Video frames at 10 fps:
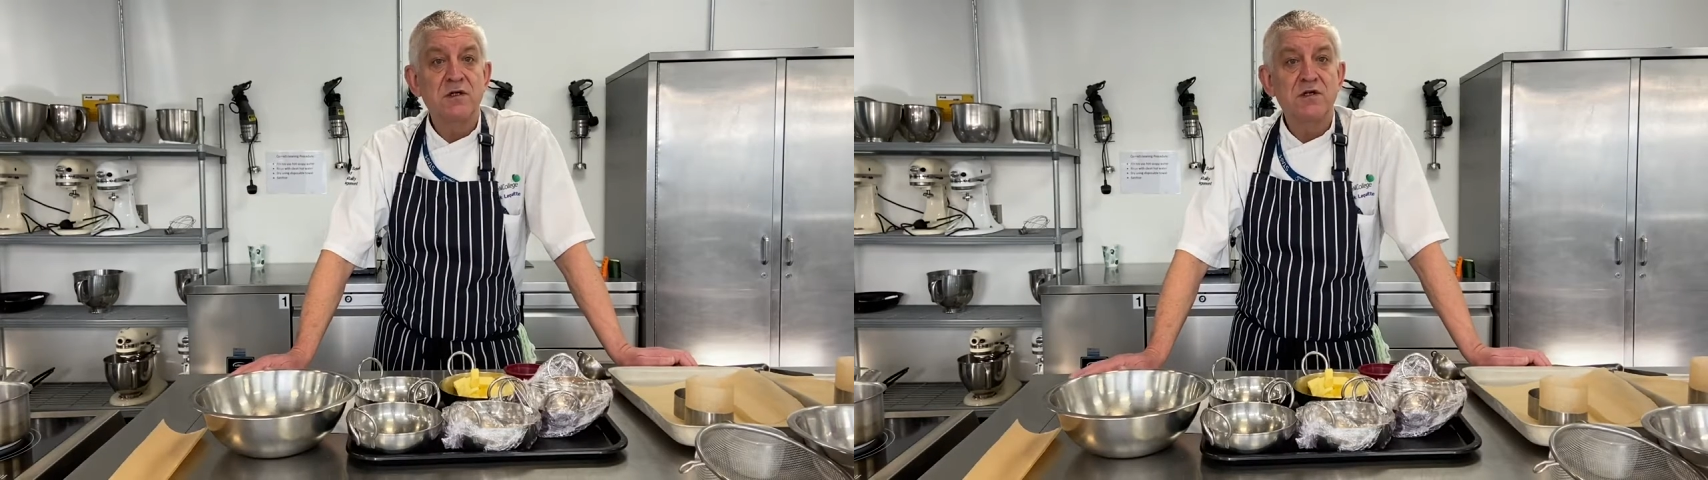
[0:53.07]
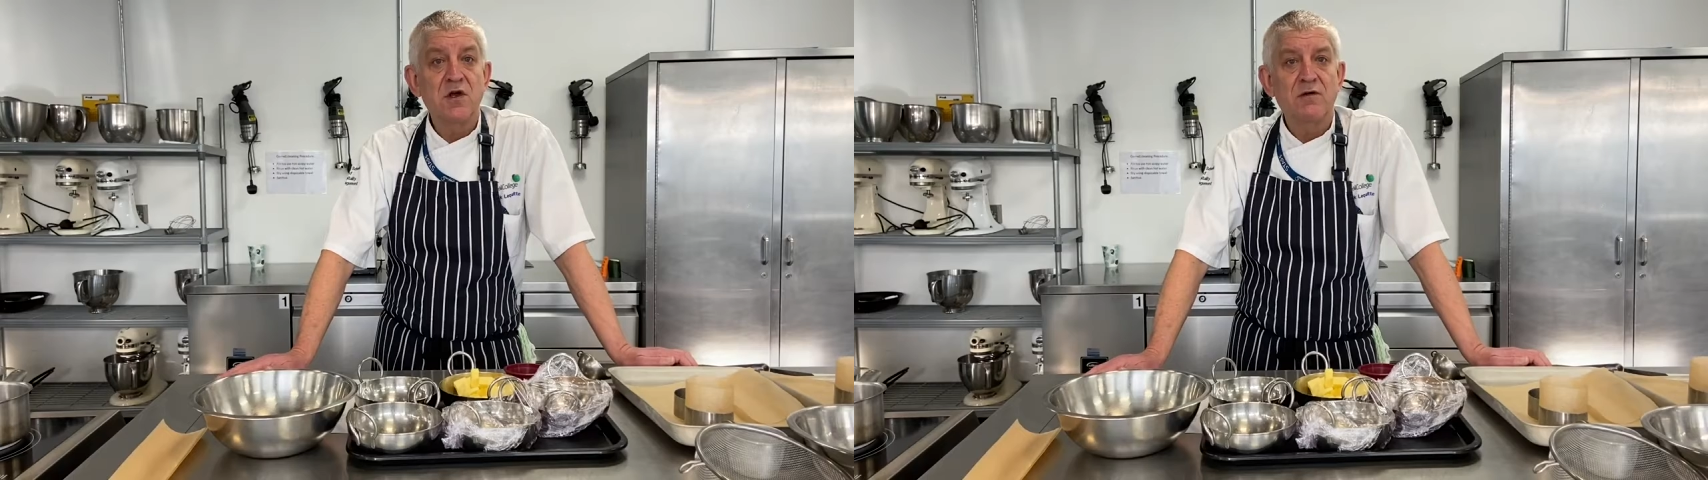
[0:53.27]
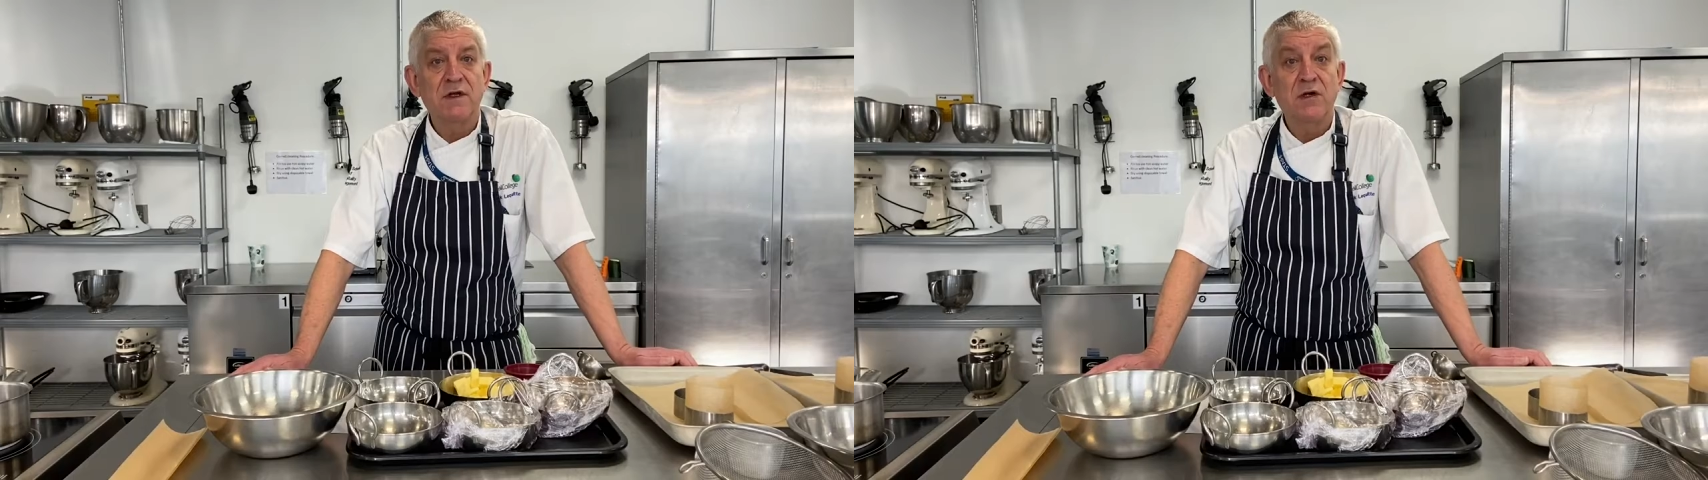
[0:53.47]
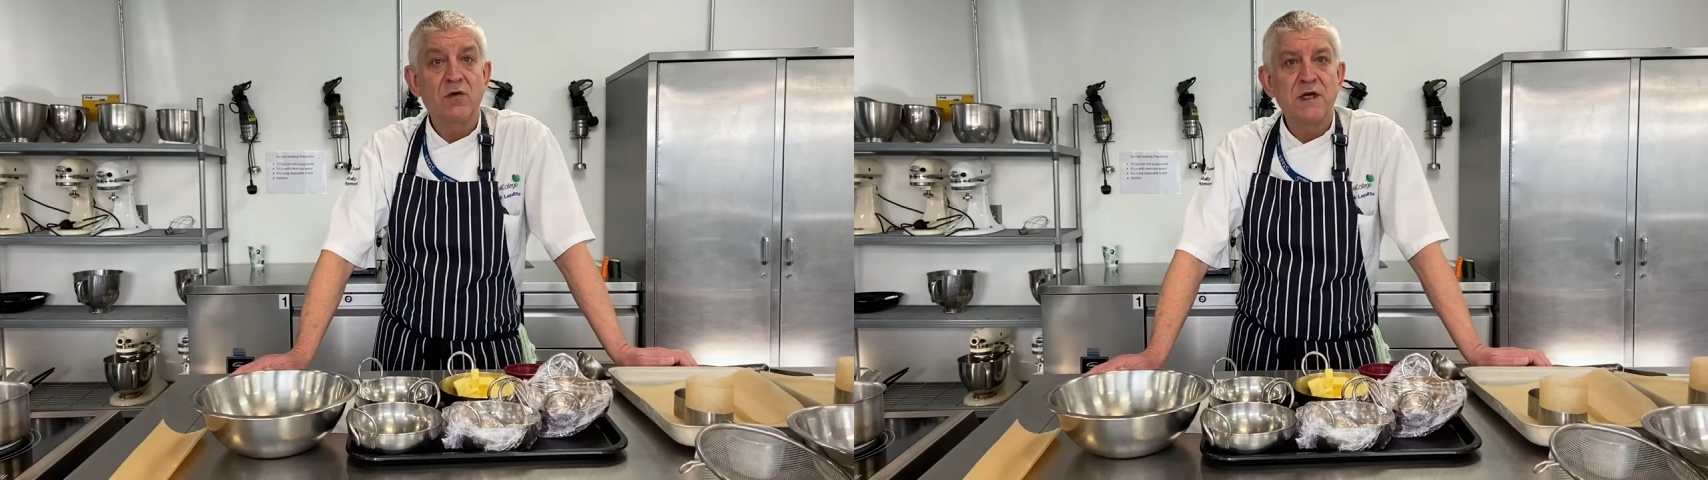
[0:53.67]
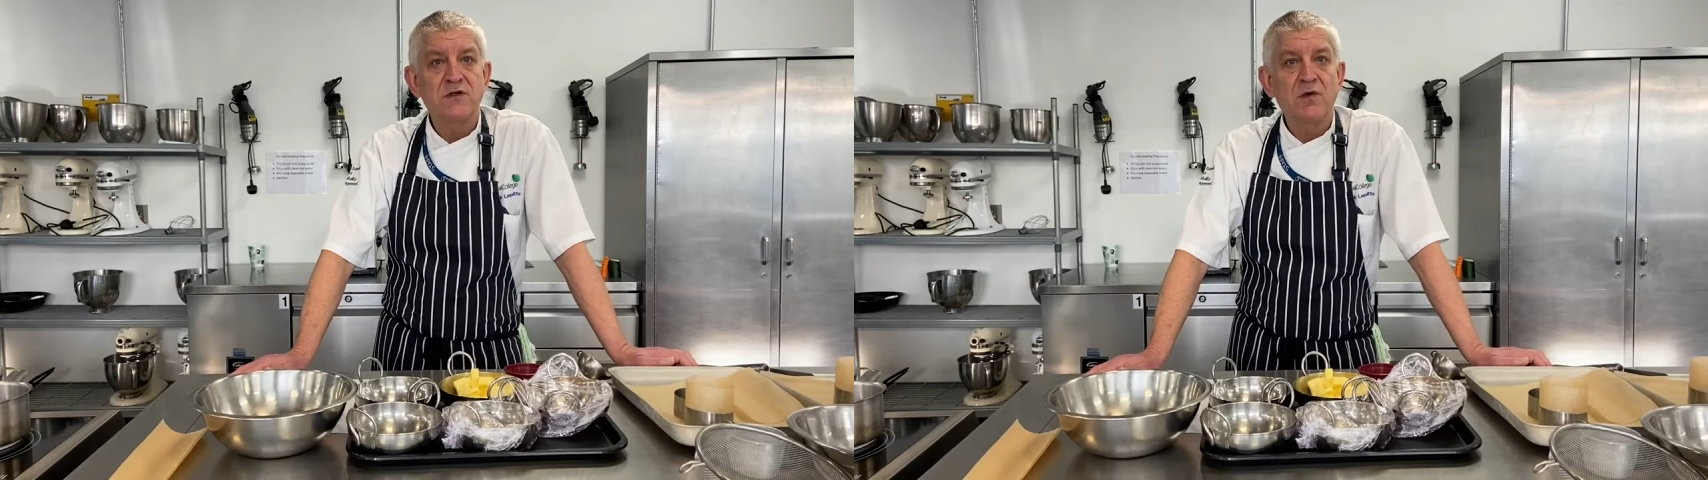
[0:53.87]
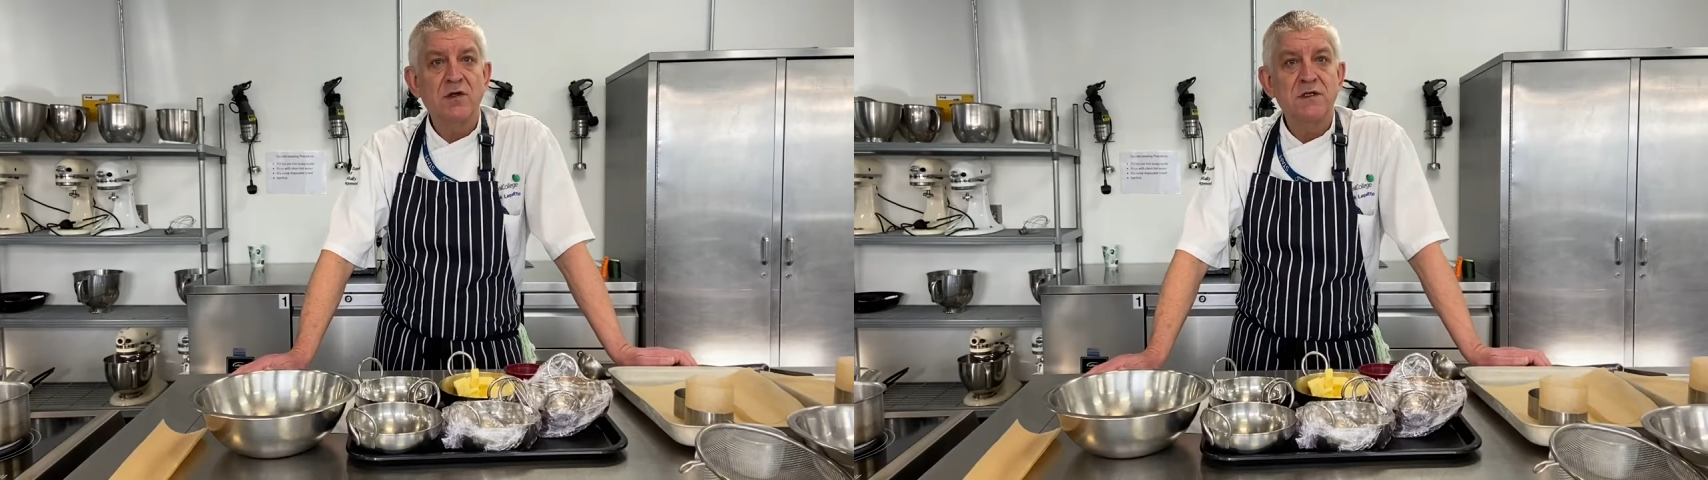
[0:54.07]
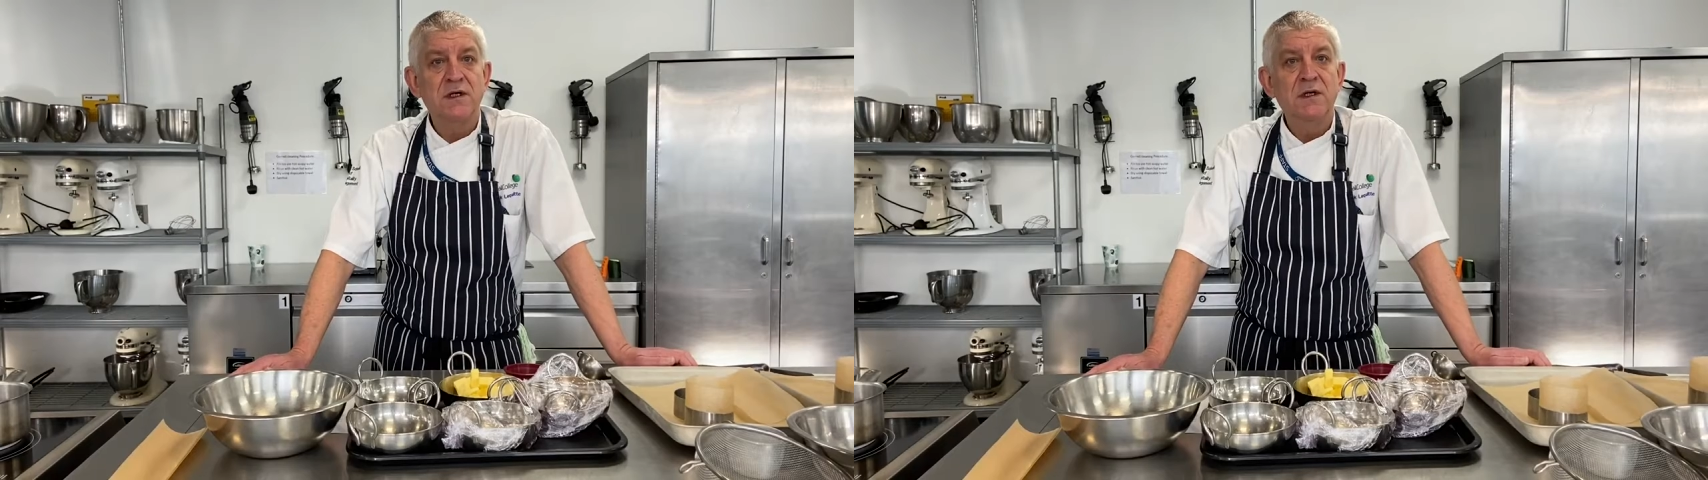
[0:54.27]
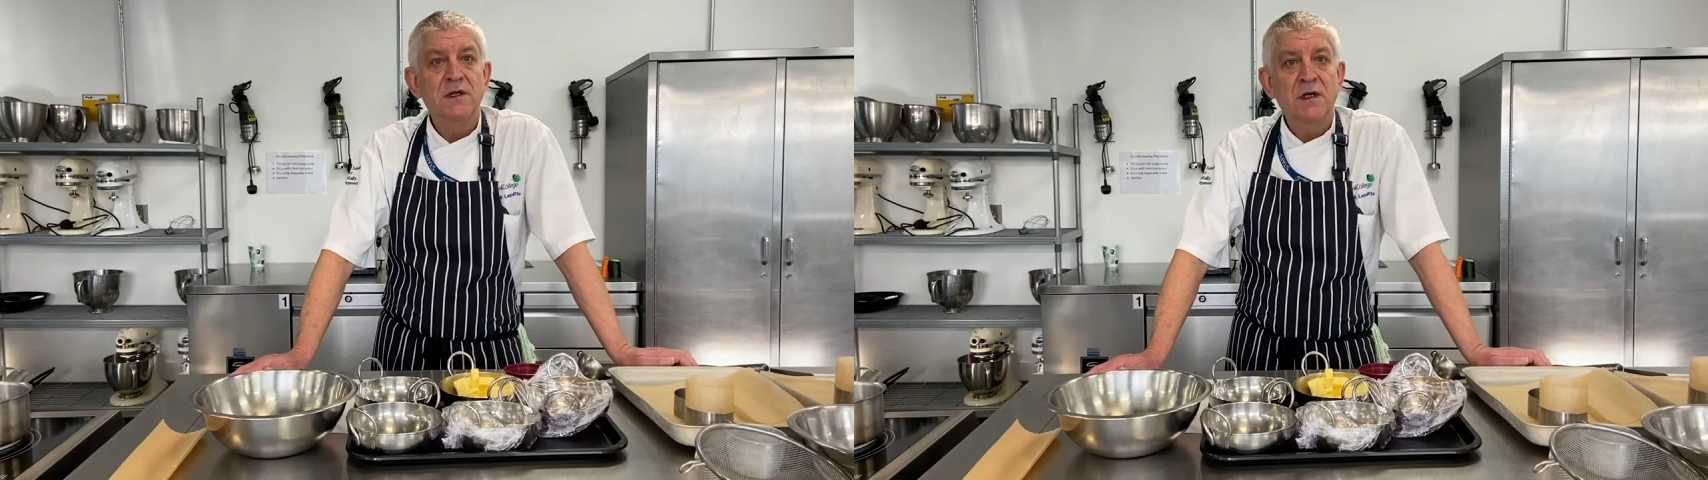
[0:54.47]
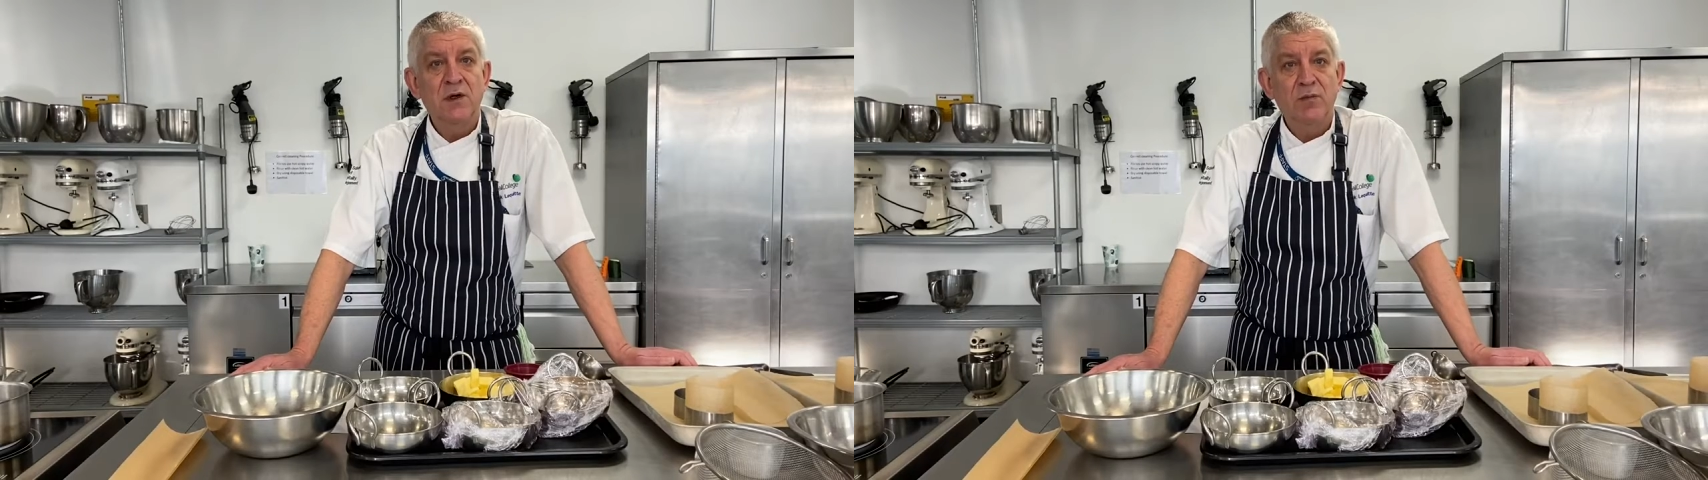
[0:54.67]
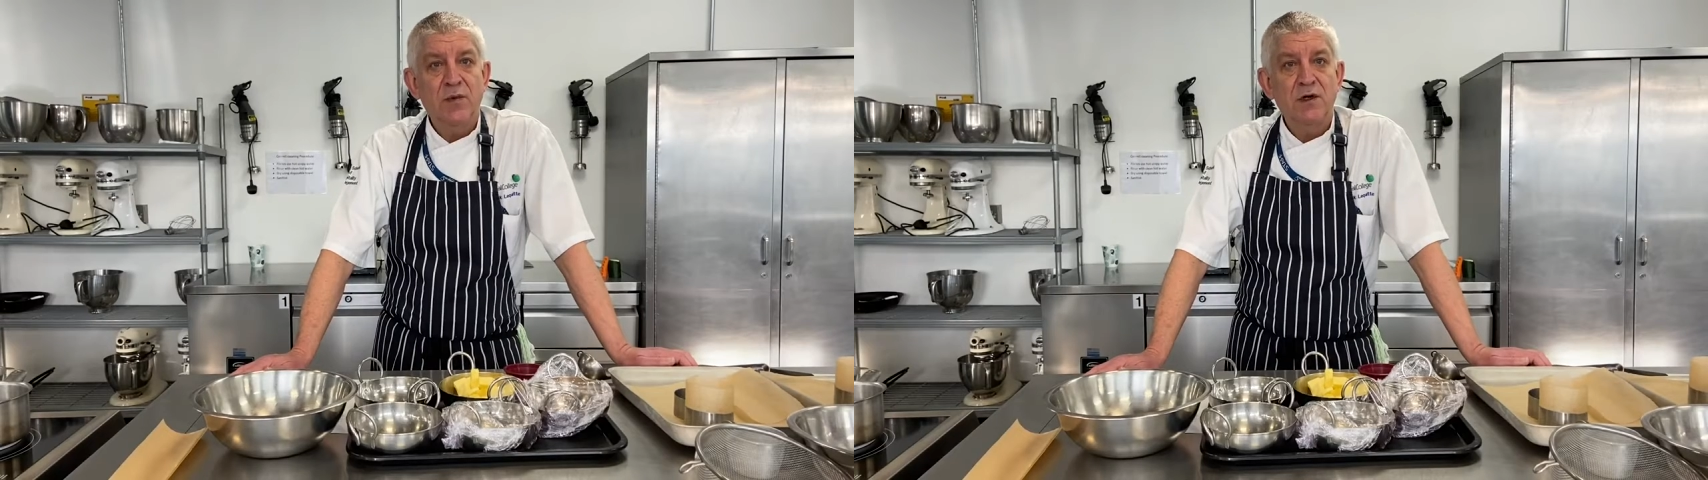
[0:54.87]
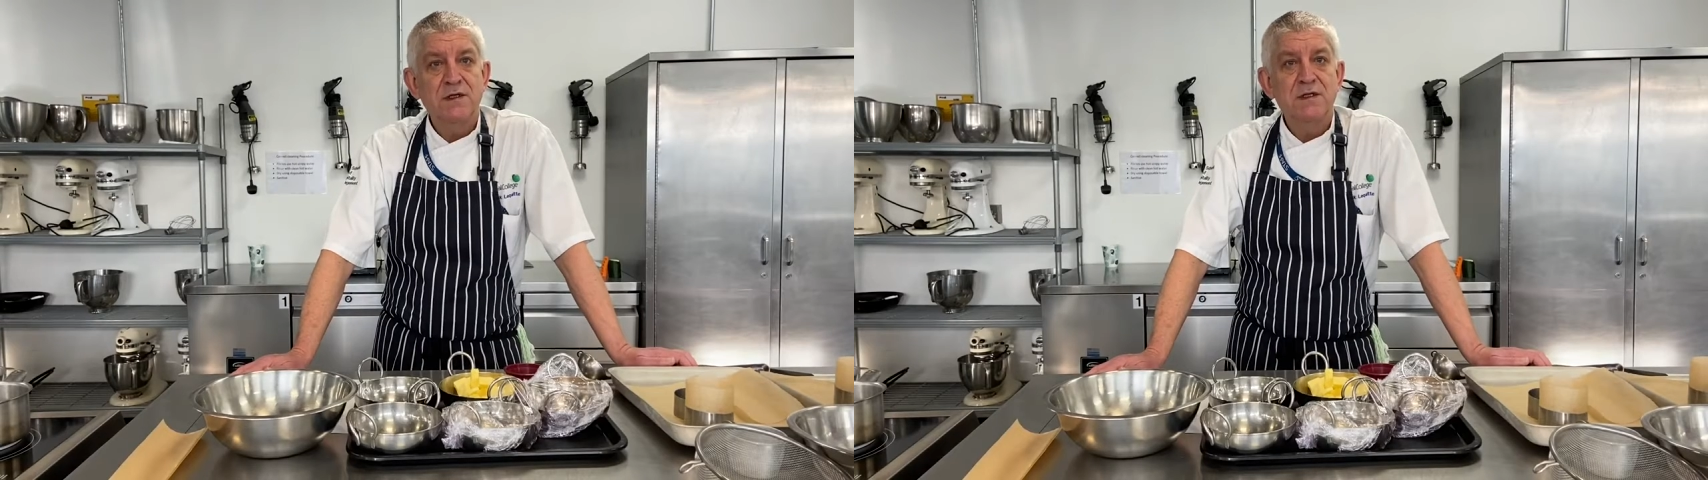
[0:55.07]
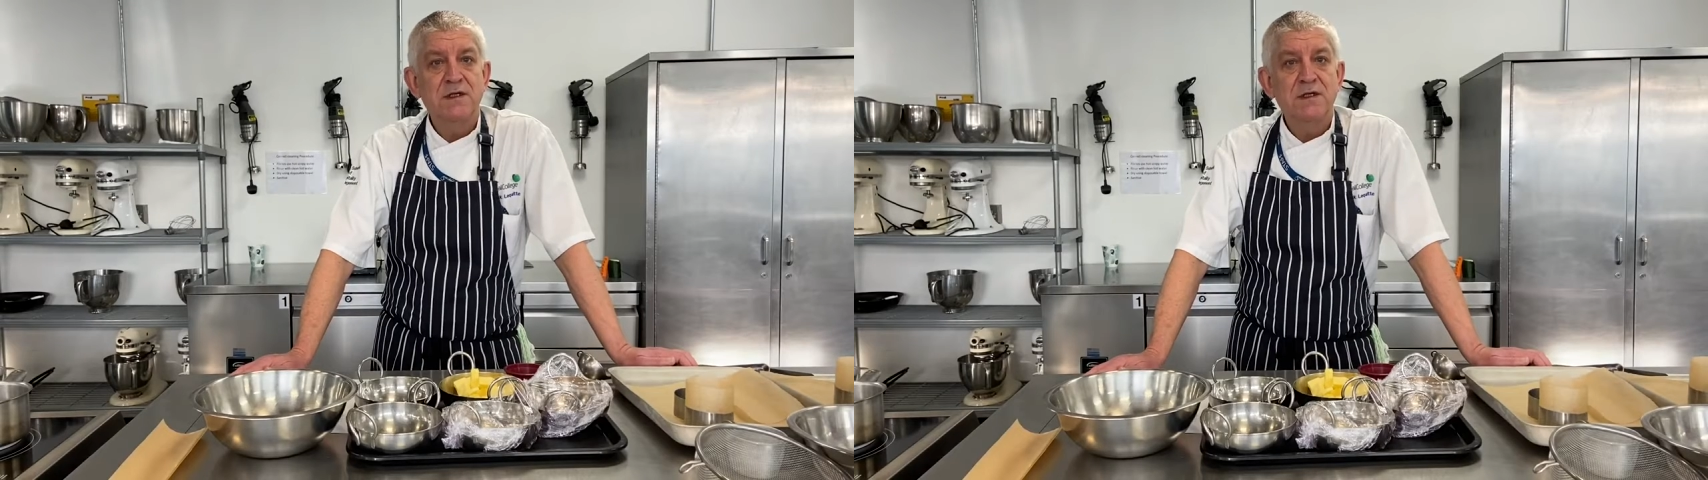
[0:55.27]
served in a restaurant, but